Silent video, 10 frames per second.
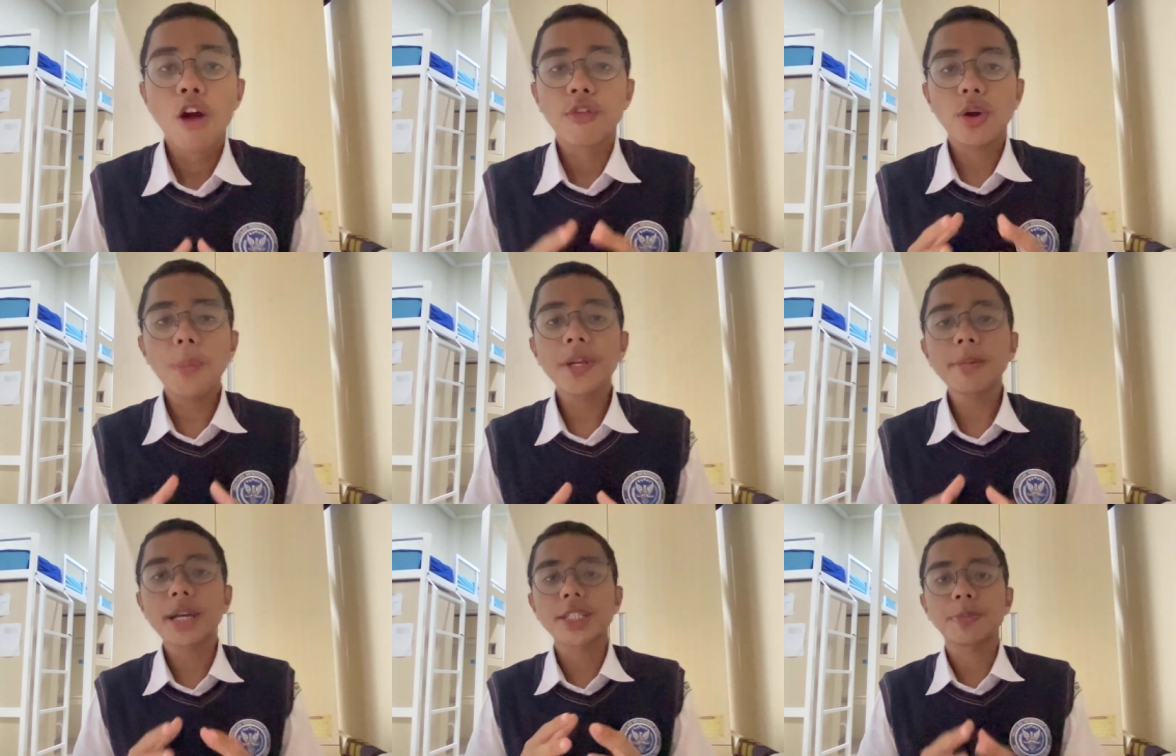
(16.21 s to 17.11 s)
For opening
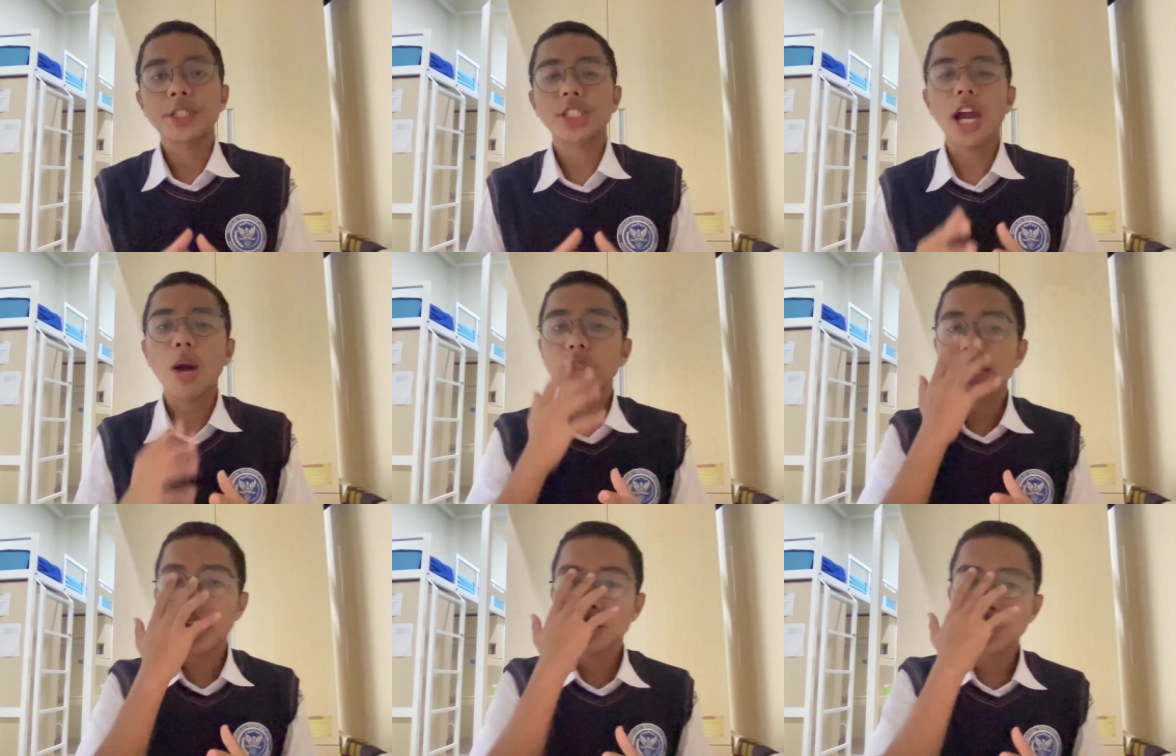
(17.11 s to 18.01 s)
my speech, I would
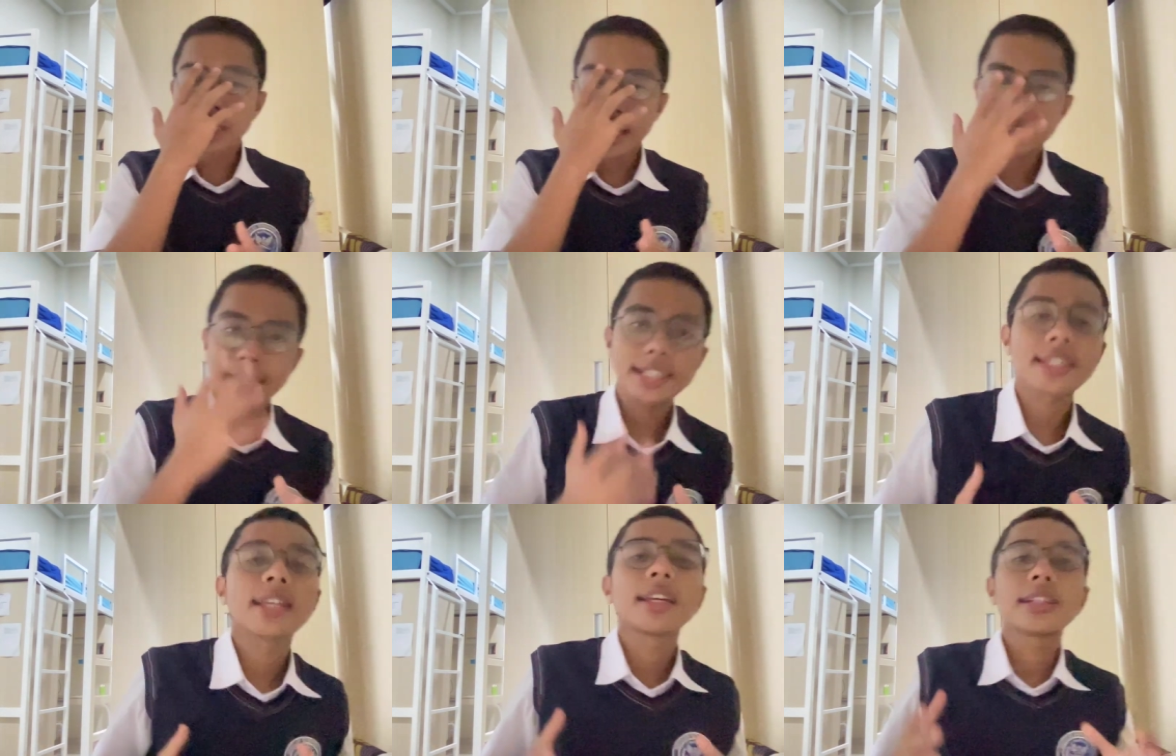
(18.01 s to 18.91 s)
like to say
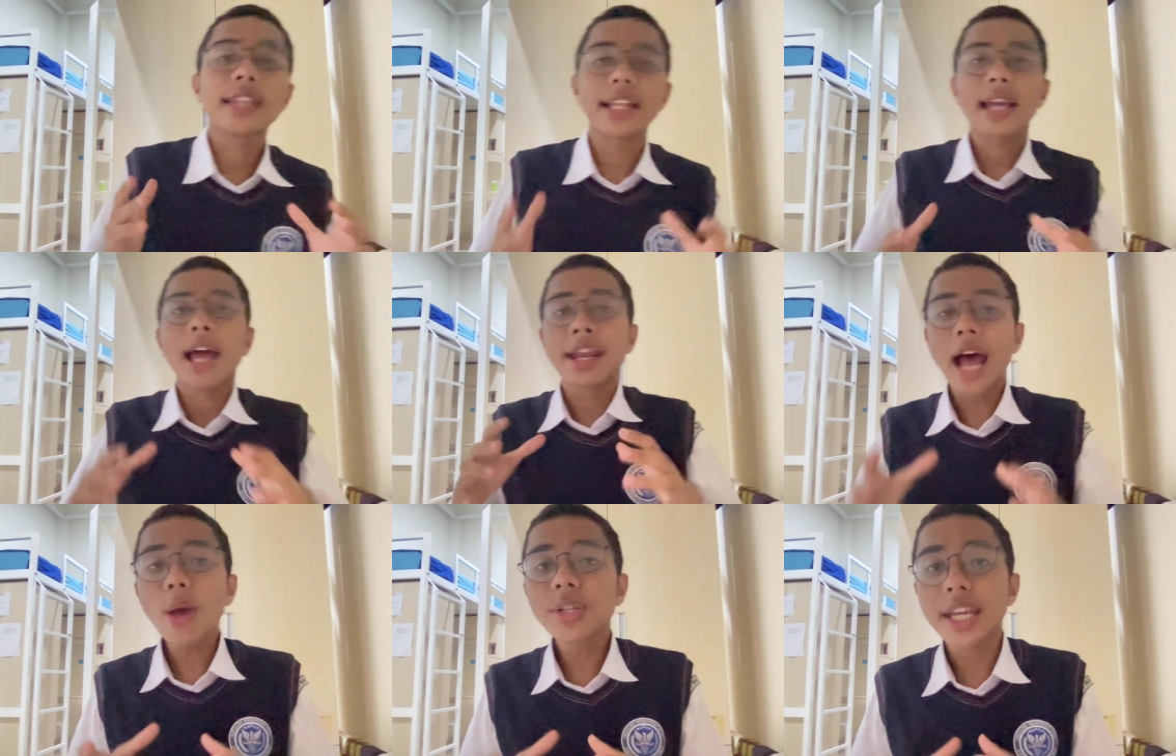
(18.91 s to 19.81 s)
this, that
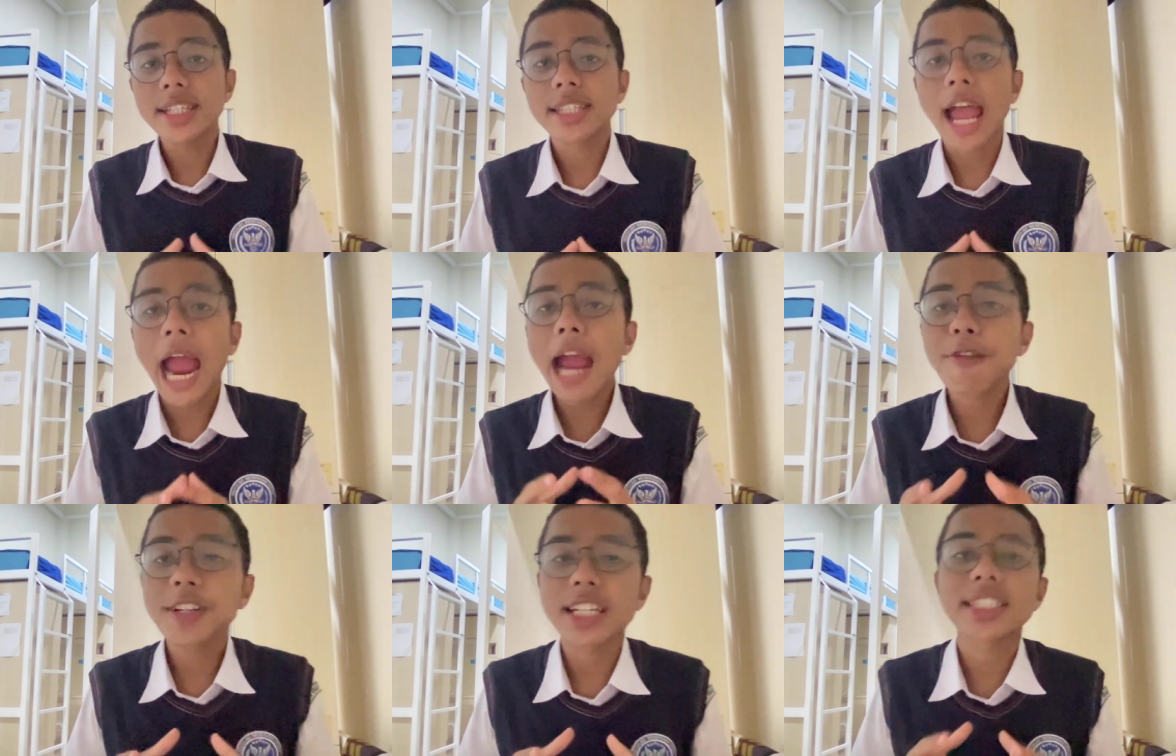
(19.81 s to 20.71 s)
nowadays
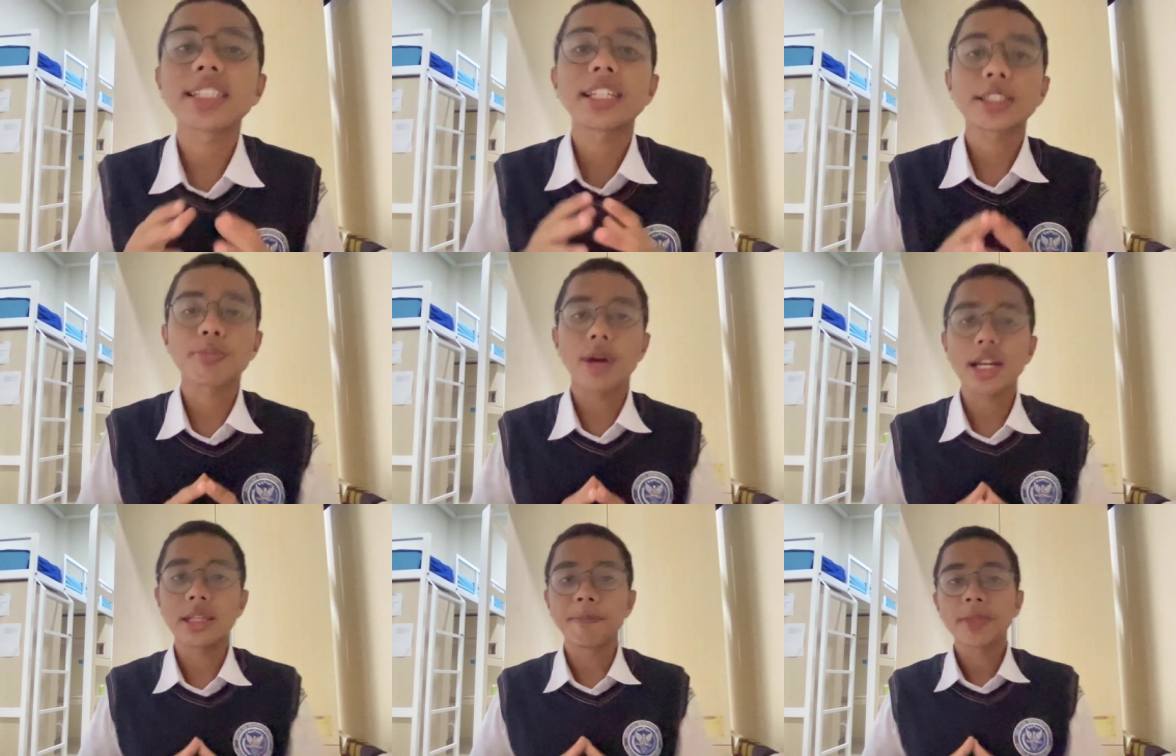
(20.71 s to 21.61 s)
everything needs
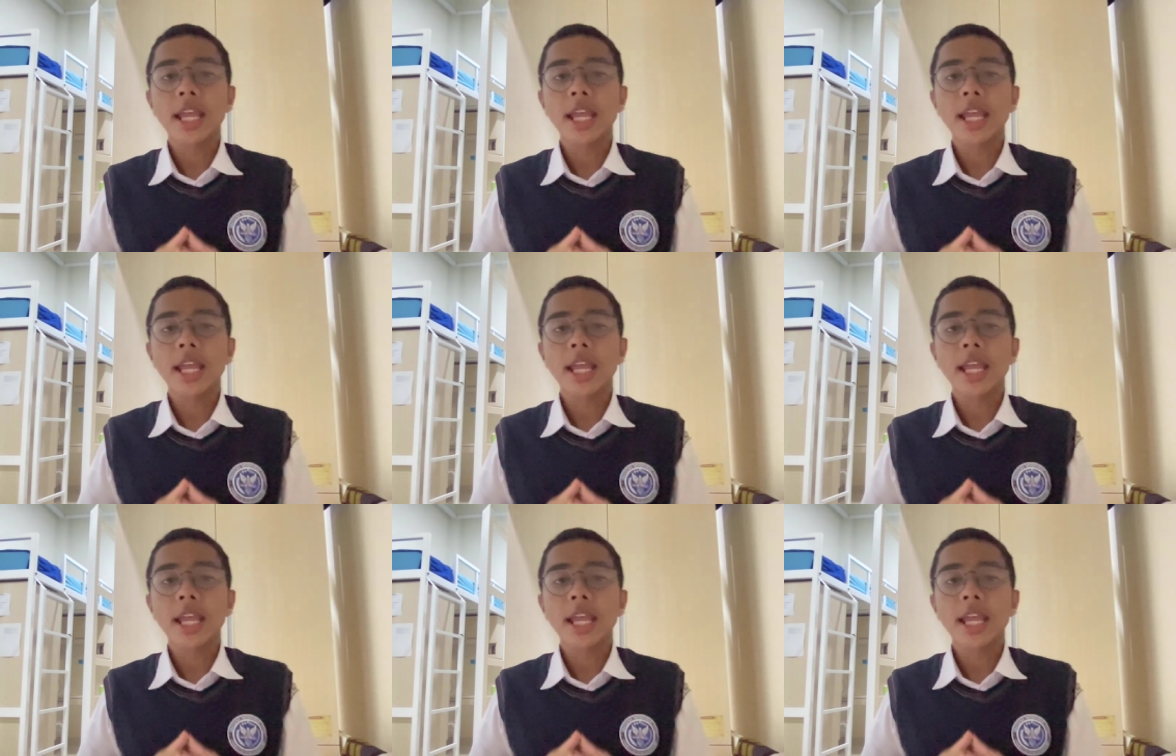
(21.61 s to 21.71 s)
money.